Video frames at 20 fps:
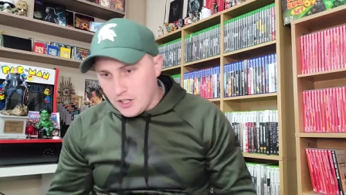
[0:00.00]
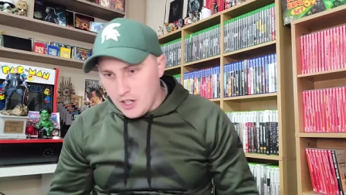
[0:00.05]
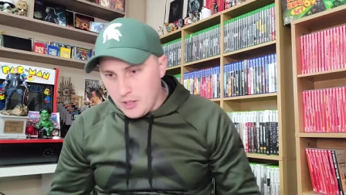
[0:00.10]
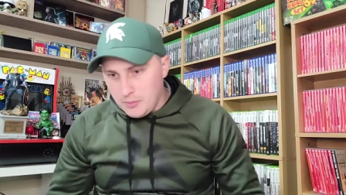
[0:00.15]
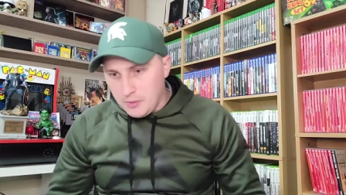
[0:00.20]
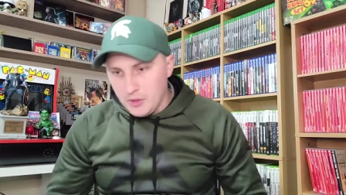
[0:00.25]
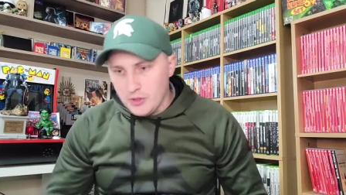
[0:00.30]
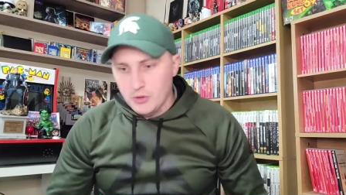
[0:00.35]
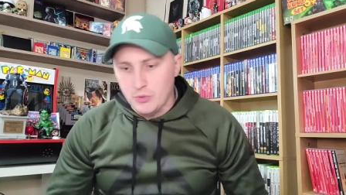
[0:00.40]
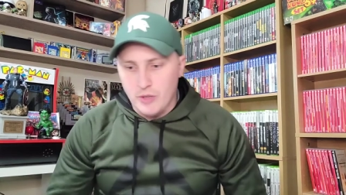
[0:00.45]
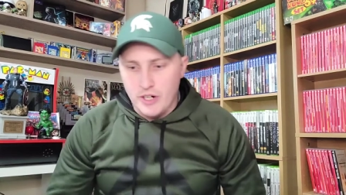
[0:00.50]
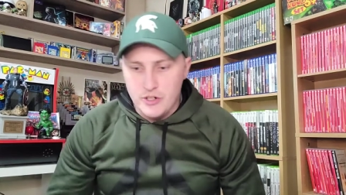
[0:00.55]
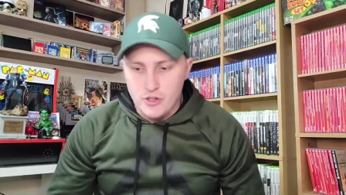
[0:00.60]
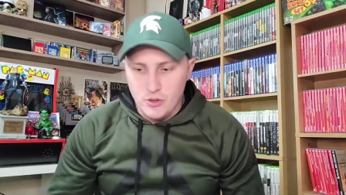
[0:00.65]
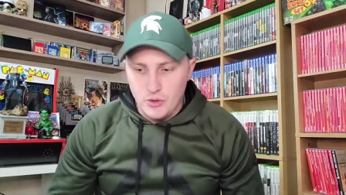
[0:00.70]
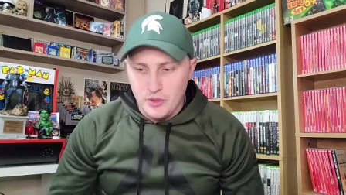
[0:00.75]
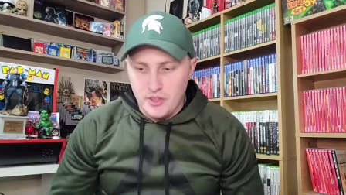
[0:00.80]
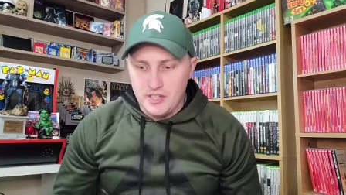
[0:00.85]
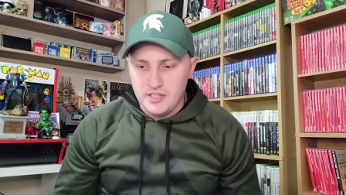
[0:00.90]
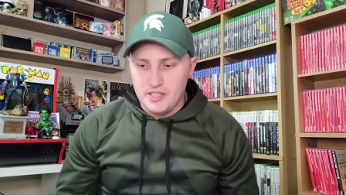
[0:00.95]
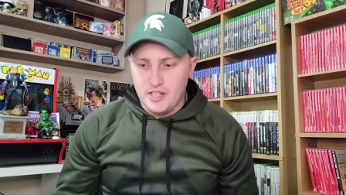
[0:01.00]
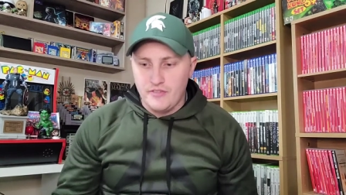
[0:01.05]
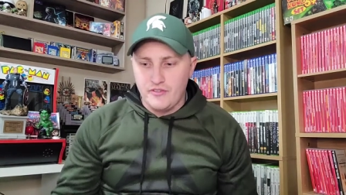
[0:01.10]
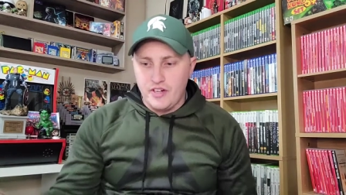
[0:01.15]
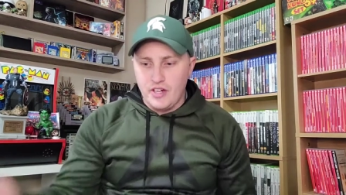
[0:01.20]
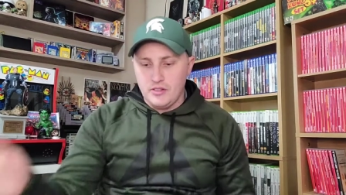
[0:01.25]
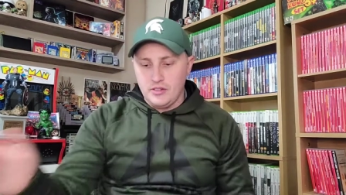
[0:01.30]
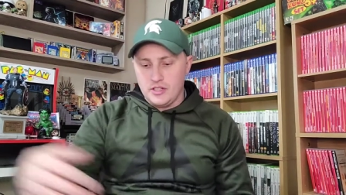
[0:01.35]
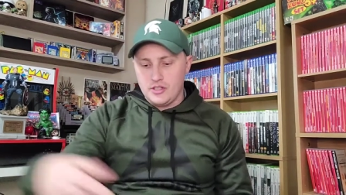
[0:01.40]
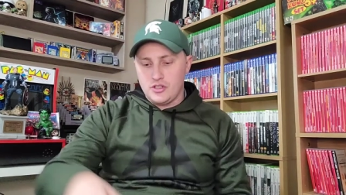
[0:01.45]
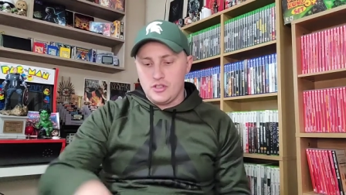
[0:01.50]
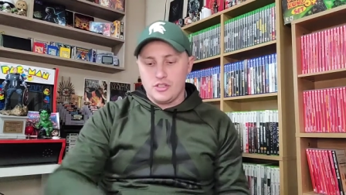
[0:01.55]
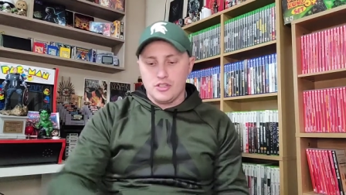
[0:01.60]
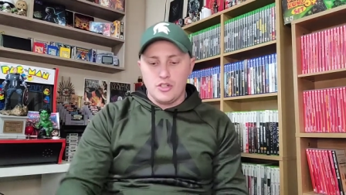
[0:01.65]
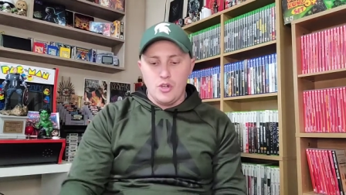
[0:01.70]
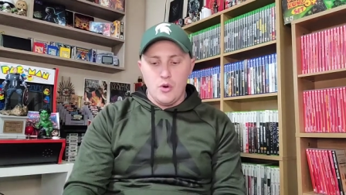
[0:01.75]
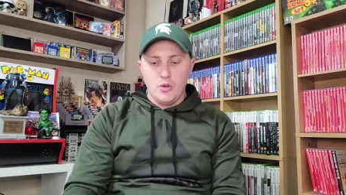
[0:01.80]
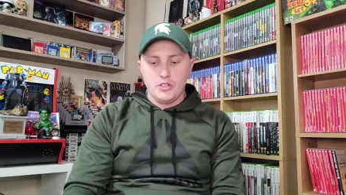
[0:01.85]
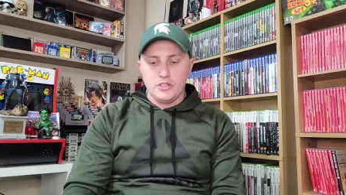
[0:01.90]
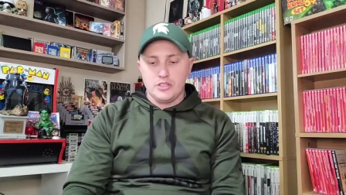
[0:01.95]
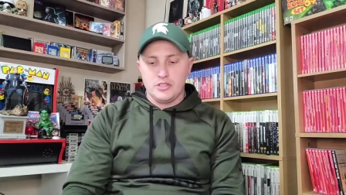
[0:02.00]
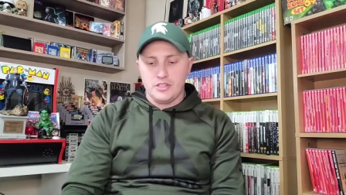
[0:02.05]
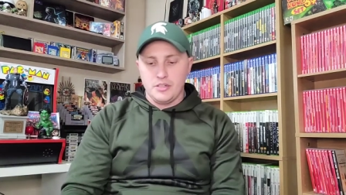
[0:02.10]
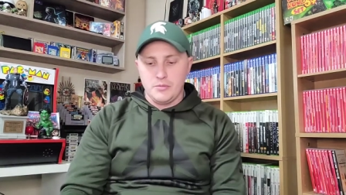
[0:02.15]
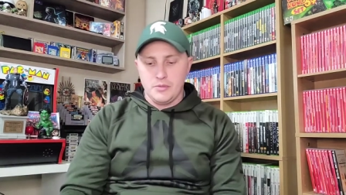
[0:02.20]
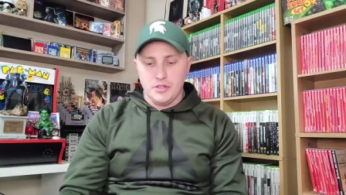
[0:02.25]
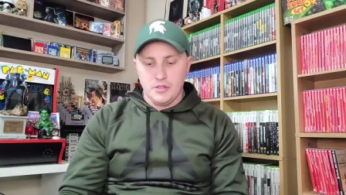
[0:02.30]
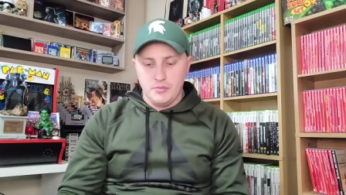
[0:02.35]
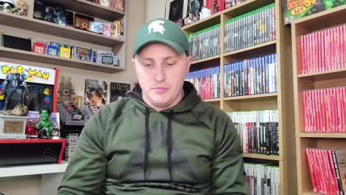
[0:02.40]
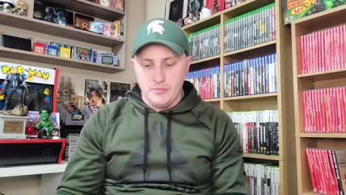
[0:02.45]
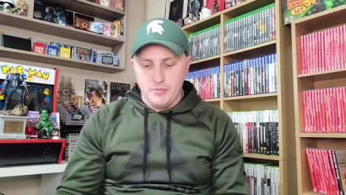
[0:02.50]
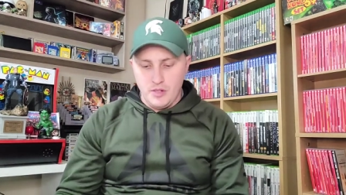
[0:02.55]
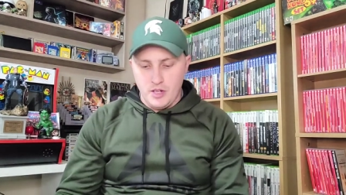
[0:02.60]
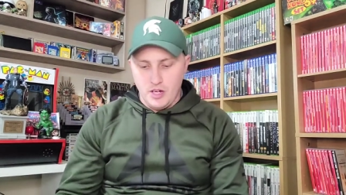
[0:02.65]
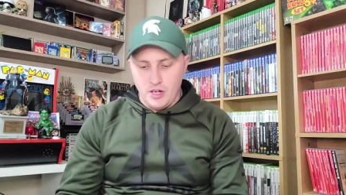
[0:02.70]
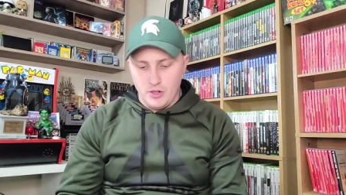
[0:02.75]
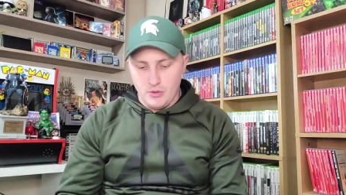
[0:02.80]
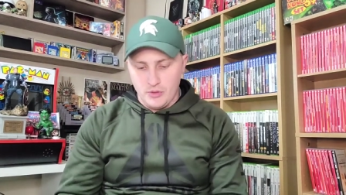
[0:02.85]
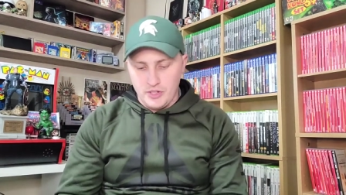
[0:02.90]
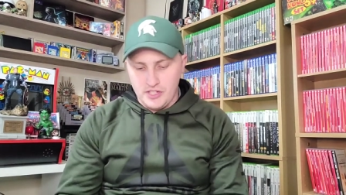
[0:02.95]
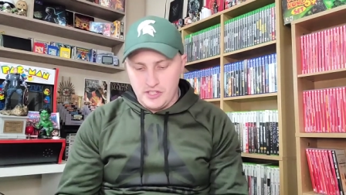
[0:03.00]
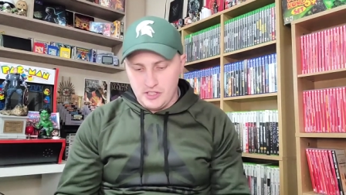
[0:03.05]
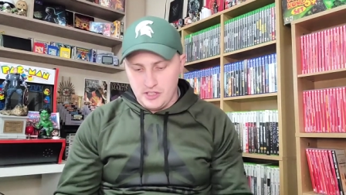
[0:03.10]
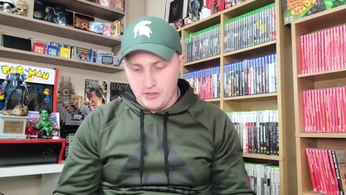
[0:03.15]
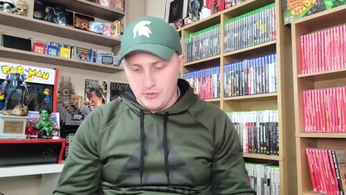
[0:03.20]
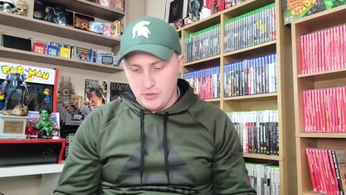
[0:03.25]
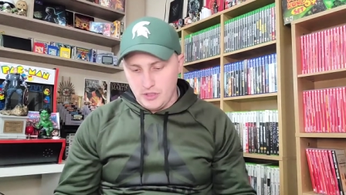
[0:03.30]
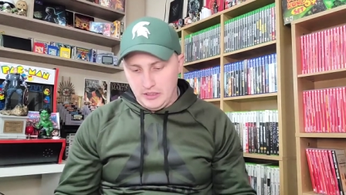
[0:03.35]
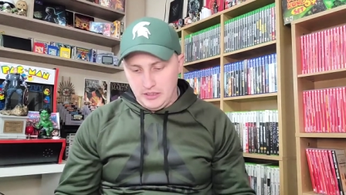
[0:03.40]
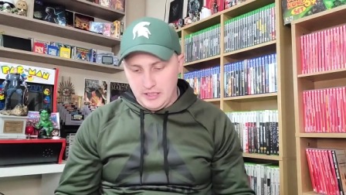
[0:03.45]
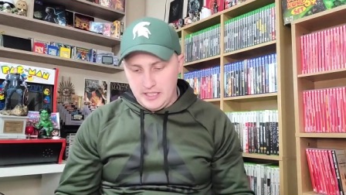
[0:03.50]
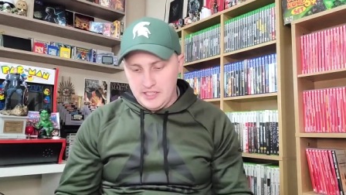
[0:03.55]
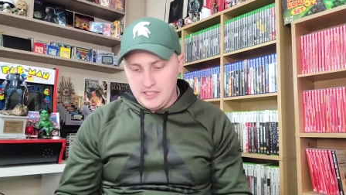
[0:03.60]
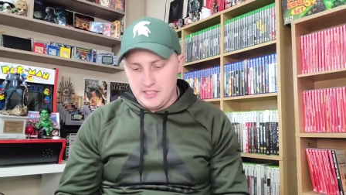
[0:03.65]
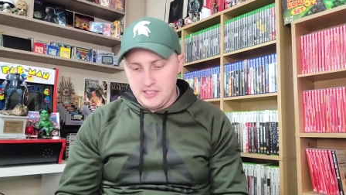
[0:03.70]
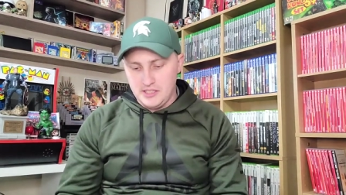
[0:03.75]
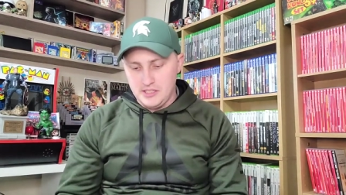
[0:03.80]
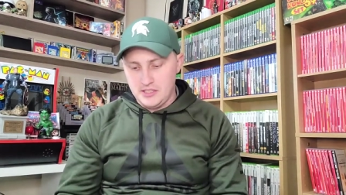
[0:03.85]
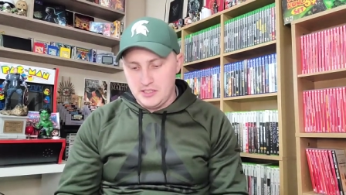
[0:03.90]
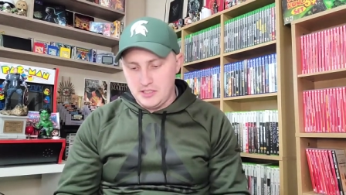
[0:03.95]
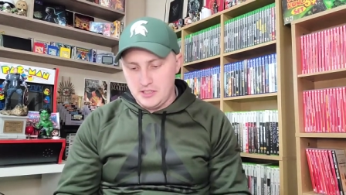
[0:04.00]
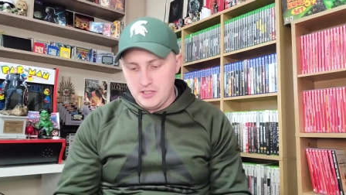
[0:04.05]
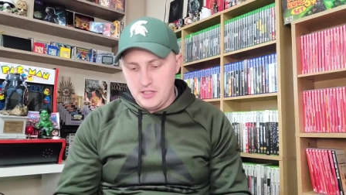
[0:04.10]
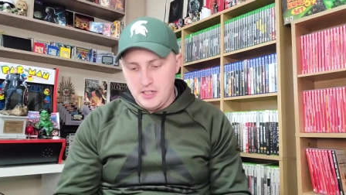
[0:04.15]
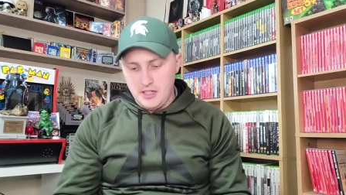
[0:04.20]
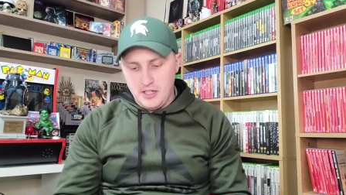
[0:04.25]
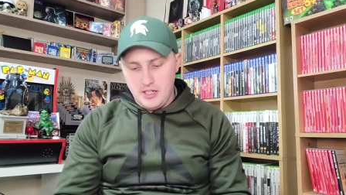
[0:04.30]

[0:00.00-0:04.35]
a couple of the retro things I found. Let's just go into some of the uh, recent releases.